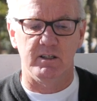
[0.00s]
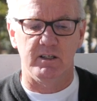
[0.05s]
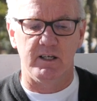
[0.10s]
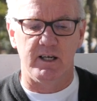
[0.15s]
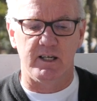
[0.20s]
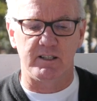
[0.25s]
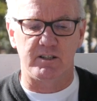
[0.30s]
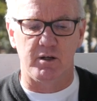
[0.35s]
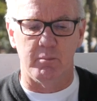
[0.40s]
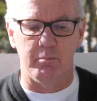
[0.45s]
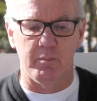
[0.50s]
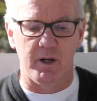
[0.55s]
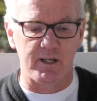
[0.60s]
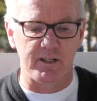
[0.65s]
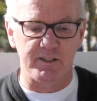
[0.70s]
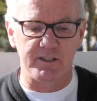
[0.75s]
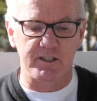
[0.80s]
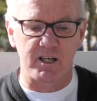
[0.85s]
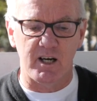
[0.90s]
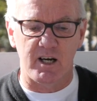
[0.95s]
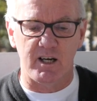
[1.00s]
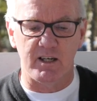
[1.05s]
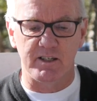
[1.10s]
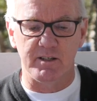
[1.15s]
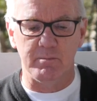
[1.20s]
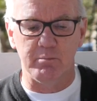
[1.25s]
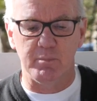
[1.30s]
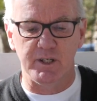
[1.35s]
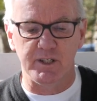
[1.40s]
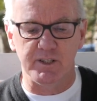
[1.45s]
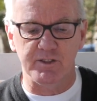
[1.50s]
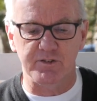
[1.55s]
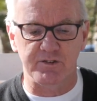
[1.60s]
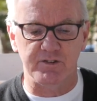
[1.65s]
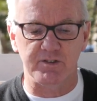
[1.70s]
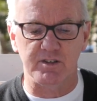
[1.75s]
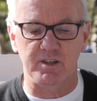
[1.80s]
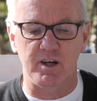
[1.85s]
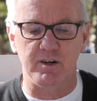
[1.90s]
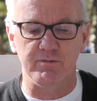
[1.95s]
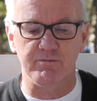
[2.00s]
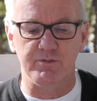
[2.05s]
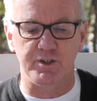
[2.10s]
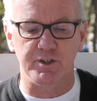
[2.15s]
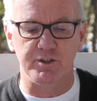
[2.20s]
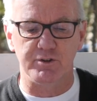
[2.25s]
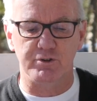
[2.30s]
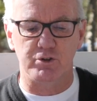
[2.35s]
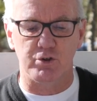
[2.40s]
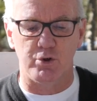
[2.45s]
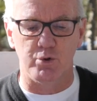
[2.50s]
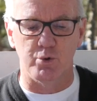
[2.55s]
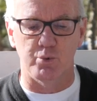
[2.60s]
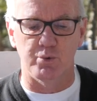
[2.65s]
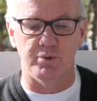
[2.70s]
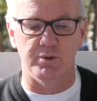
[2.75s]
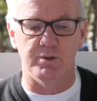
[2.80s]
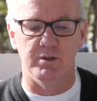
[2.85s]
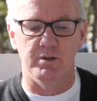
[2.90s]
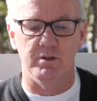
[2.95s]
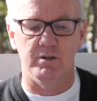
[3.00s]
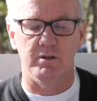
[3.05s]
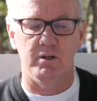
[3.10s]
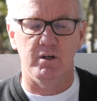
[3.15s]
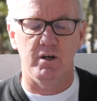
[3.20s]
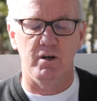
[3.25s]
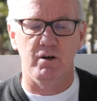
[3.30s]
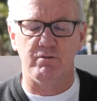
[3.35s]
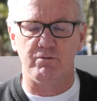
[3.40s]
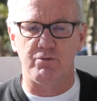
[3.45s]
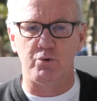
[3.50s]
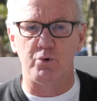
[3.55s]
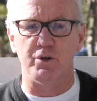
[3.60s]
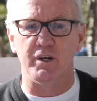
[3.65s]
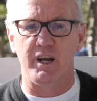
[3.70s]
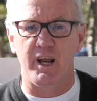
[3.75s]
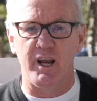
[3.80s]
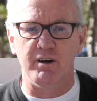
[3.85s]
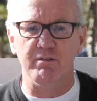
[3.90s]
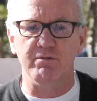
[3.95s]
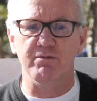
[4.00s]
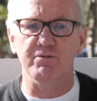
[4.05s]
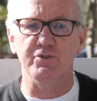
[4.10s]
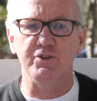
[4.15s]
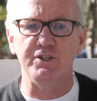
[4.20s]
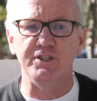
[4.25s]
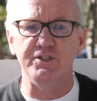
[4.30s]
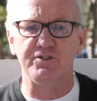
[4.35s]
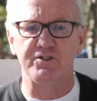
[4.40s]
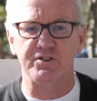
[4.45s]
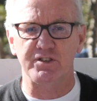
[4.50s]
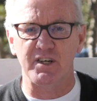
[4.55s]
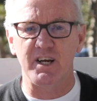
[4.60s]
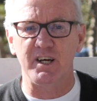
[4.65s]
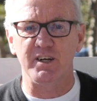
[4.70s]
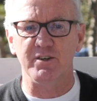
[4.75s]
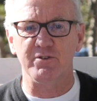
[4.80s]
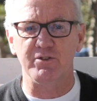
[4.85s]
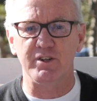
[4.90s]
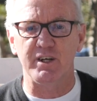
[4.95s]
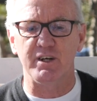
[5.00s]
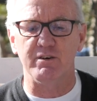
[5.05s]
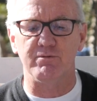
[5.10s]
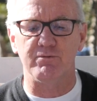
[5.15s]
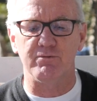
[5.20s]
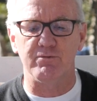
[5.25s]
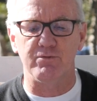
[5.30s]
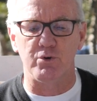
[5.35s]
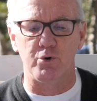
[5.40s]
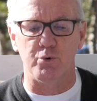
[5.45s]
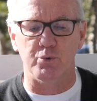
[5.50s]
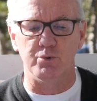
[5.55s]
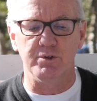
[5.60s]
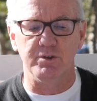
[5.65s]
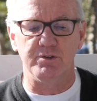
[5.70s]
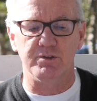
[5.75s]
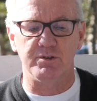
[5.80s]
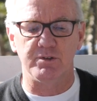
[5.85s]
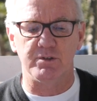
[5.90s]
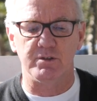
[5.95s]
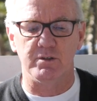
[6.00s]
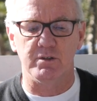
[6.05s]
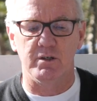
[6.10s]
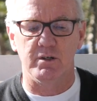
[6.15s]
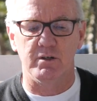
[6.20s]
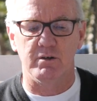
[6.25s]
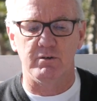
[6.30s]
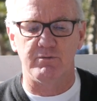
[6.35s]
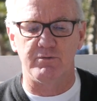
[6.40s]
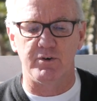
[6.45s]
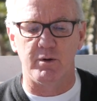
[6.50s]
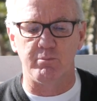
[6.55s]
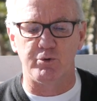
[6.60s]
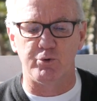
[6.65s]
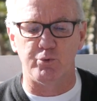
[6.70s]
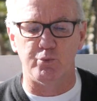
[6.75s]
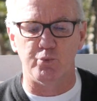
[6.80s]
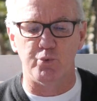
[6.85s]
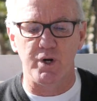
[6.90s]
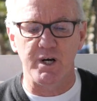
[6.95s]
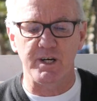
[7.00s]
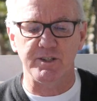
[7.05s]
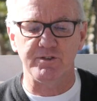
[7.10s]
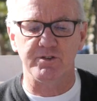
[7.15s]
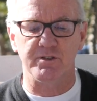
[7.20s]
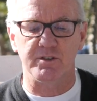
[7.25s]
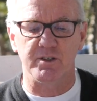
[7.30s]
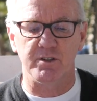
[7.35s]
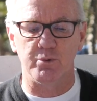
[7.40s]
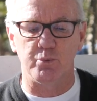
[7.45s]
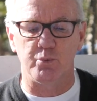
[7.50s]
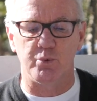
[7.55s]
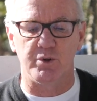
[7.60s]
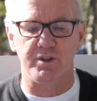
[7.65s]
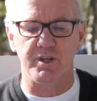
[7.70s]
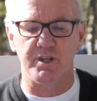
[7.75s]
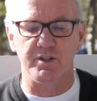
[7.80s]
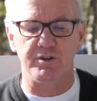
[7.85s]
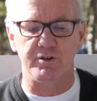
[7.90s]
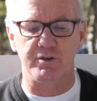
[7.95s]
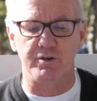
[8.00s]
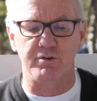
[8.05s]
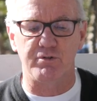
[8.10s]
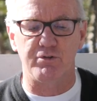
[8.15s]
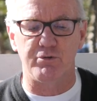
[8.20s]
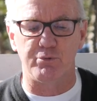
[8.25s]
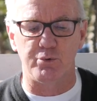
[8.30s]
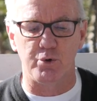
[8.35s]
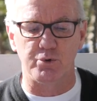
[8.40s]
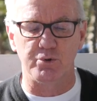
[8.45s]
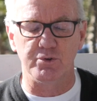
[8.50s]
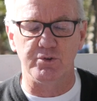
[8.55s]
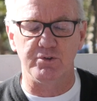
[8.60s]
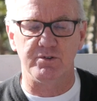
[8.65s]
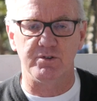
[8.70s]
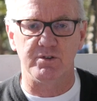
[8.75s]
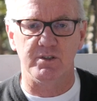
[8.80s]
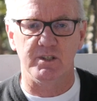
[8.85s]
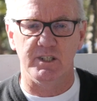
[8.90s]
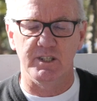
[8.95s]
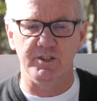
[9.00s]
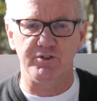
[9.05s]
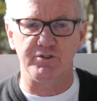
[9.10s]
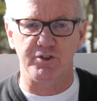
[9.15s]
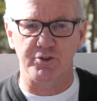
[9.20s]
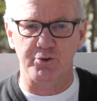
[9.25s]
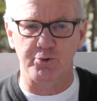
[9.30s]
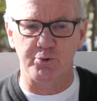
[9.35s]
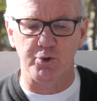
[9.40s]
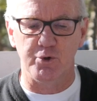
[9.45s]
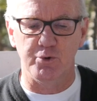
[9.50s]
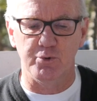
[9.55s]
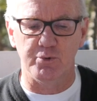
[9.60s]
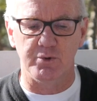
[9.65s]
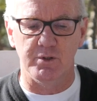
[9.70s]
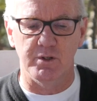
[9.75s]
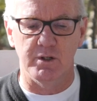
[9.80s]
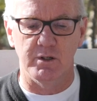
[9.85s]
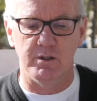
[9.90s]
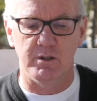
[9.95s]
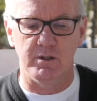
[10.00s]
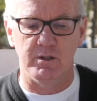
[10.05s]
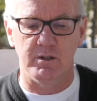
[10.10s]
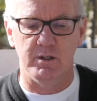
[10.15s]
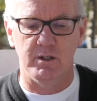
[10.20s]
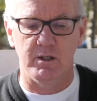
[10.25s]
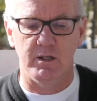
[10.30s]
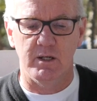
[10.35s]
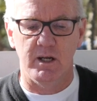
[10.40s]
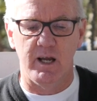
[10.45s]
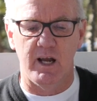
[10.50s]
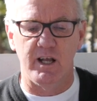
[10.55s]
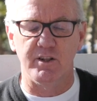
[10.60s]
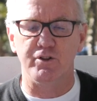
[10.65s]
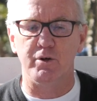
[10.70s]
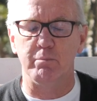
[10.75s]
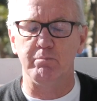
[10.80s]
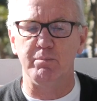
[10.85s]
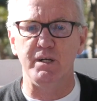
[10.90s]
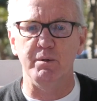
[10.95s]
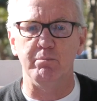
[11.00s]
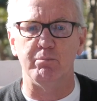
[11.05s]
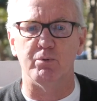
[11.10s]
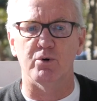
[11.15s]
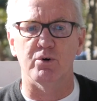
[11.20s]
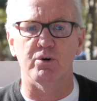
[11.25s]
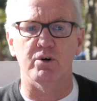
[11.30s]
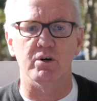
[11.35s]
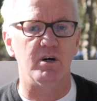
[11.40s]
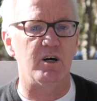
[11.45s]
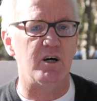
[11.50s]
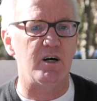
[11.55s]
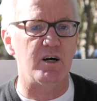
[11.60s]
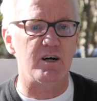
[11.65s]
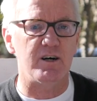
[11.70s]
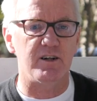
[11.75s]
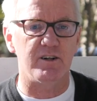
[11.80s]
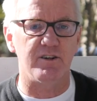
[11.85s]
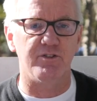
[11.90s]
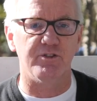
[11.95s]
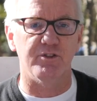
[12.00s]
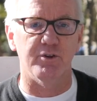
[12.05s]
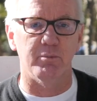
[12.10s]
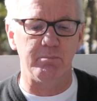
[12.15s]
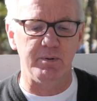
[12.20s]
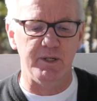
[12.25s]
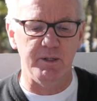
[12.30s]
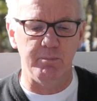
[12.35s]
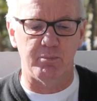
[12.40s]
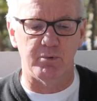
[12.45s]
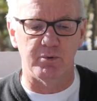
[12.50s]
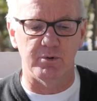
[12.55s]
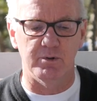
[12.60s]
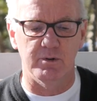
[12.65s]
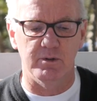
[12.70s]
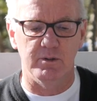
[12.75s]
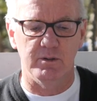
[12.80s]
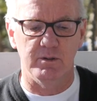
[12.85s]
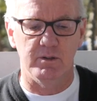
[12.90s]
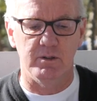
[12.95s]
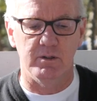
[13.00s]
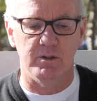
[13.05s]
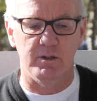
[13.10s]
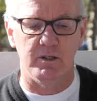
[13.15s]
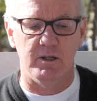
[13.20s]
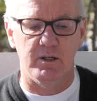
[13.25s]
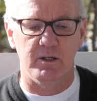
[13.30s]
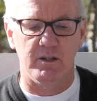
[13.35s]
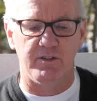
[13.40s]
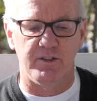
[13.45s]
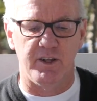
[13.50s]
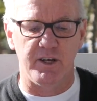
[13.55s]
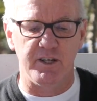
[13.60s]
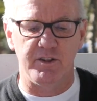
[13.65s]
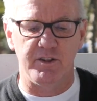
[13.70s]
at the melancholy menace of their tone. For every sound that floats from the rust within their throats is a groan, And the people, the people, they